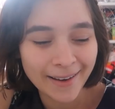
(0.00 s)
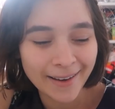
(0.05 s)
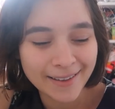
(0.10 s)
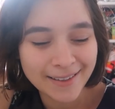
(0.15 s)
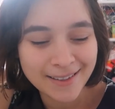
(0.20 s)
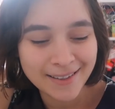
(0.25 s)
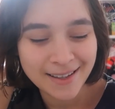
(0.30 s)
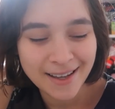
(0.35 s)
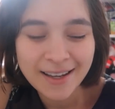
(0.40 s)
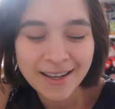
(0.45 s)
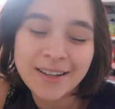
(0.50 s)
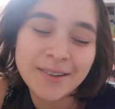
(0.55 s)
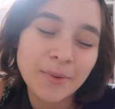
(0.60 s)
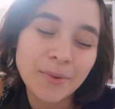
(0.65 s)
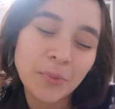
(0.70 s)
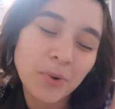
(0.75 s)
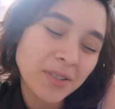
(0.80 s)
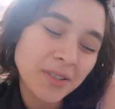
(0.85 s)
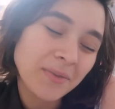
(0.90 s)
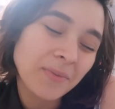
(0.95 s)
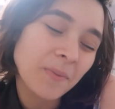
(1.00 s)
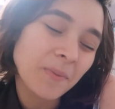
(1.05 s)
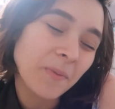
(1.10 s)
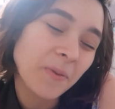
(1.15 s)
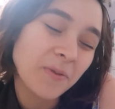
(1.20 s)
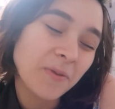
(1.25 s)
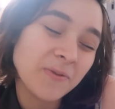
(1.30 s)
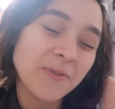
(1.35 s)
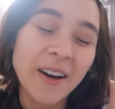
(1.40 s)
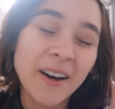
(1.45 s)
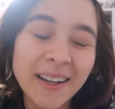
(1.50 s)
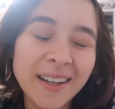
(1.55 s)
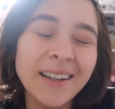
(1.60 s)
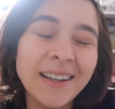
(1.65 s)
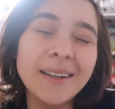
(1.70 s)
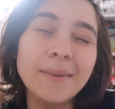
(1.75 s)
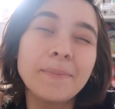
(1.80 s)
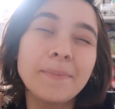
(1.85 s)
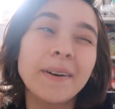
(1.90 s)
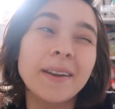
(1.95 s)
And it wasn't
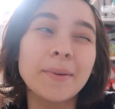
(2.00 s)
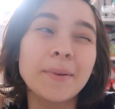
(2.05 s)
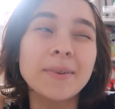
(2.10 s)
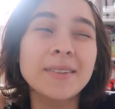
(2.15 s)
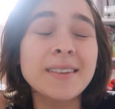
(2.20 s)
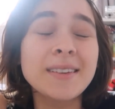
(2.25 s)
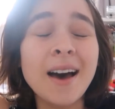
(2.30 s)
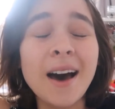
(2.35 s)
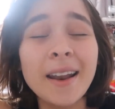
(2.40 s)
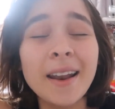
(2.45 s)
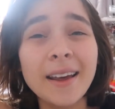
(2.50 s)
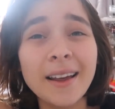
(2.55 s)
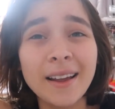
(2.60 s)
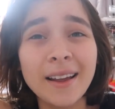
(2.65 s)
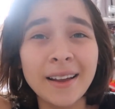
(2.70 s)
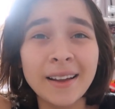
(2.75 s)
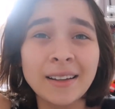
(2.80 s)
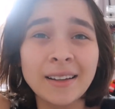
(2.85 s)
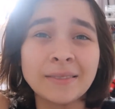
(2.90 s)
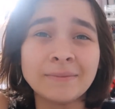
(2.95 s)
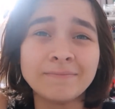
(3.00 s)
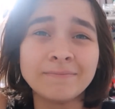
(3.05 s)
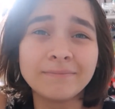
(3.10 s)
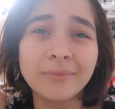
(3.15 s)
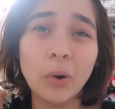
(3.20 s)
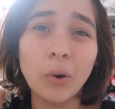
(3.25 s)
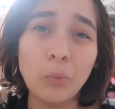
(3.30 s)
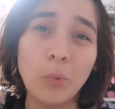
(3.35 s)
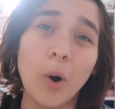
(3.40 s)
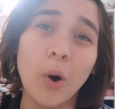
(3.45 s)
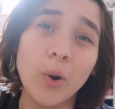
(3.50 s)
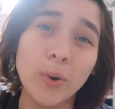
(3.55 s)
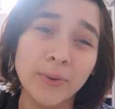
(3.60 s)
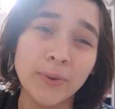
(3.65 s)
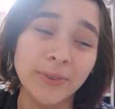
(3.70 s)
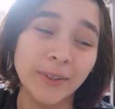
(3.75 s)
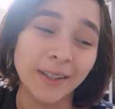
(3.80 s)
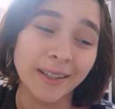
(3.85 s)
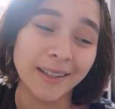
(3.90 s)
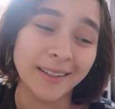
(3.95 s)
funny, but it was kind of
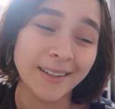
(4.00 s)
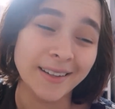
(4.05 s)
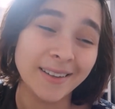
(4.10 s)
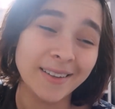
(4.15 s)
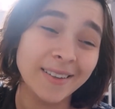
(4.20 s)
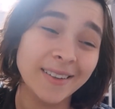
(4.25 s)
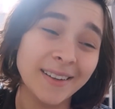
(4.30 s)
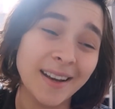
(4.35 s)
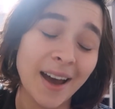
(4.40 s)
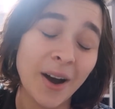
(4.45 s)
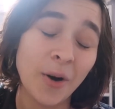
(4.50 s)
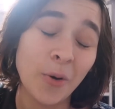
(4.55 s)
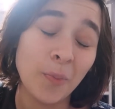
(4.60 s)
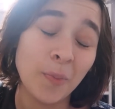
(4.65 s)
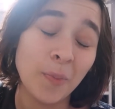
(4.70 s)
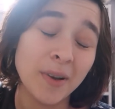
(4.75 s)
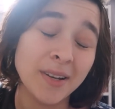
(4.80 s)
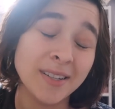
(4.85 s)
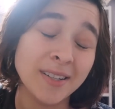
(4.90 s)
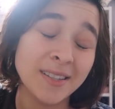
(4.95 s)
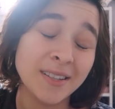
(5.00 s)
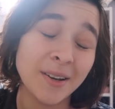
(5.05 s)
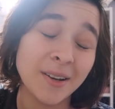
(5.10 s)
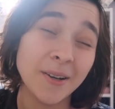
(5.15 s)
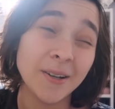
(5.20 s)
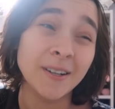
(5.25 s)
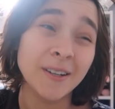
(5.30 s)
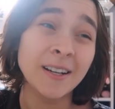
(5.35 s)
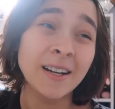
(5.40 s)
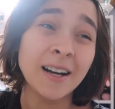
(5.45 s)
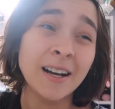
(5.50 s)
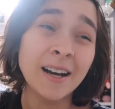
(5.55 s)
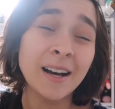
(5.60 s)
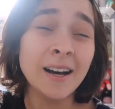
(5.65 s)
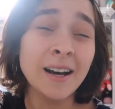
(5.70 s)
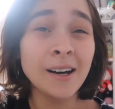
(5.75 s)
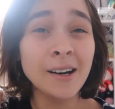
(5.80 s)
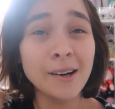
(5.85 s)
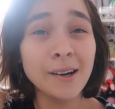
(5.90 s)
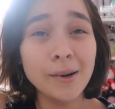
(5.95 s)
woeful, and you couldn't help but just go,
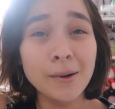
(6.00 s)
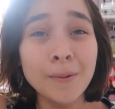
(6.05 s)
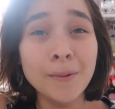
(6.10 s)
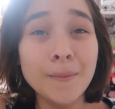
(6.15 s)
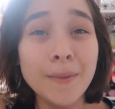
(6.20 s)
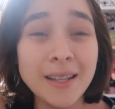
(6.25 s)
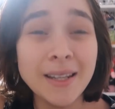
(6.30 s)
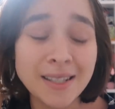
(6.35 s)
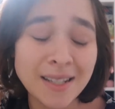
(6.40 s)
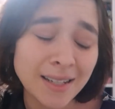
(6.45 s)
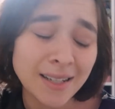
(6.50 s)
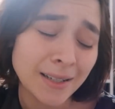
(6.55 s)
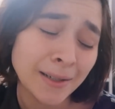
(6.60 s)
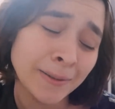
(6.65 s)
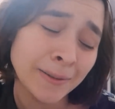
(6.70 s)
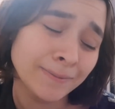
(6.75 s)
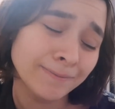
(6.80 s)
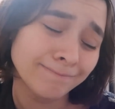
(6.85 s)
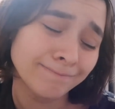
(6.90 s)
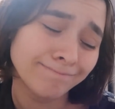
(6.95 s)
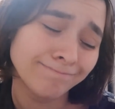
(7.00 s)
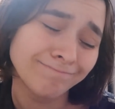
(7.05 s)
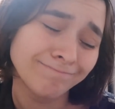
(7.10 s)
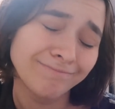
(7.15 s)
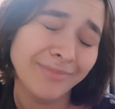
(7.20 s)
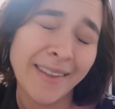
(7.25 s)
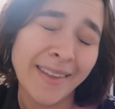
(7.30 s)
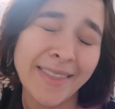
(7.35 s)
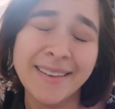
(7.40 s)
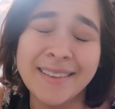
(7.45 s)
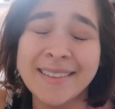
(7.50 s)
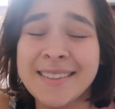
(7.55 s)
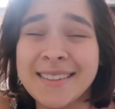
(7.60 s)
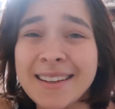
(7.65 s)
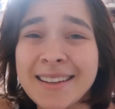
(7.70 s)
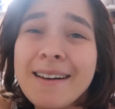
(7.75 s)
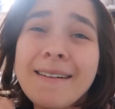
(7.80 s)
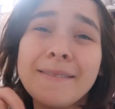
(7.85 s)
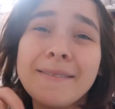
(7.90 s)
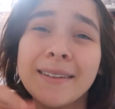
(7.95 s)
"Oh, Middi," and
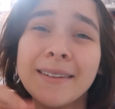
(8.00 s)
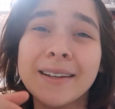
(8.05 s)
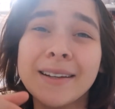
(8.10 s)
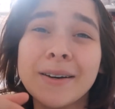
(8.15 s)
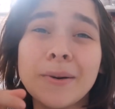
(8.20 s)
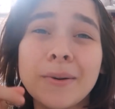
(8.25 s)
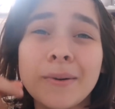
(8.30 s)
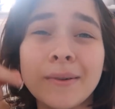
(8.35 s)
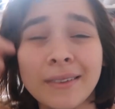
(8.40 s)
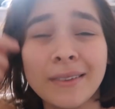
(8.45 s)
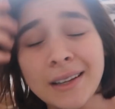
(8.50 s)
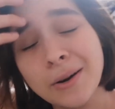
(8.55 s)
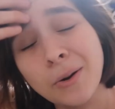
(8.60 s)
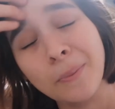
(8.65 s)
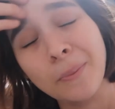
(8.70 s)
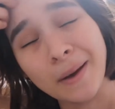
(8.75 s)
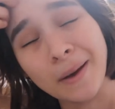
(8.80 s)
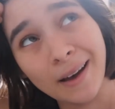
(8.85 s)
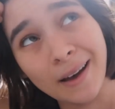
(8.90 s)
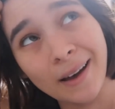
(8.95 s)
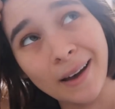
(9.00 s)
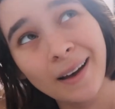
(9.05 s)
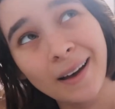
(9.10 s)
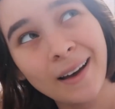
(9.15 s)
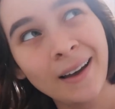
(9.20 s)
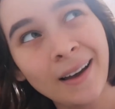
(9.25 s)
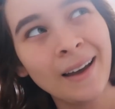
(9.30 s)
just laugh a little bit.